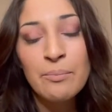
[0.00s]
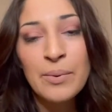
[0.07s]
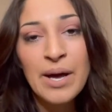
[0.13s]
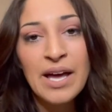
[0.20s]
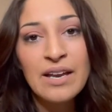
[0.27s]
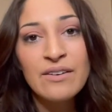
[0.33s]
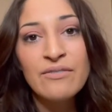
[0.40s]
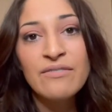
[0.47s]

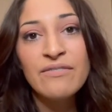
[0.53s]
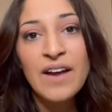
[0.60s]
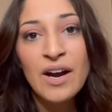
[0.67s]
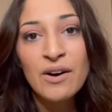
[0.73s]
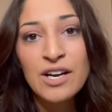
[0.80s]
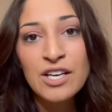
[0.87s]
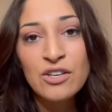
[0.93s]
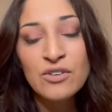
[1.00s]
but
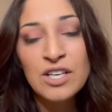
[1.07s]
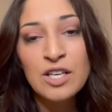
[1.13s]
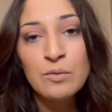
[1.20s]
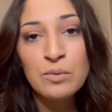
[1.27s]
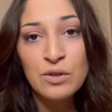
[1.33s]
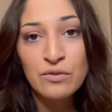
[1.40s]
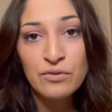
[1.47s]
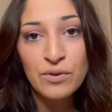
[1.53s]
very
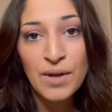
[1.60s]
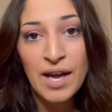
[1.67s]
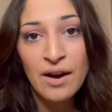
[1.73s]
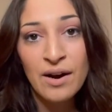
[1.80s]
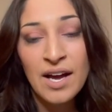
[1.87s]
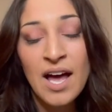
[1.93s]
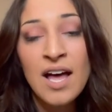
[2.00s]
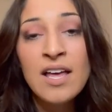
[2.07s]
unique, beautiful
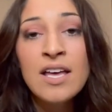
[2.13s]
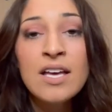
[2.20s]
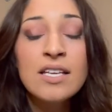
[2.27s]
area.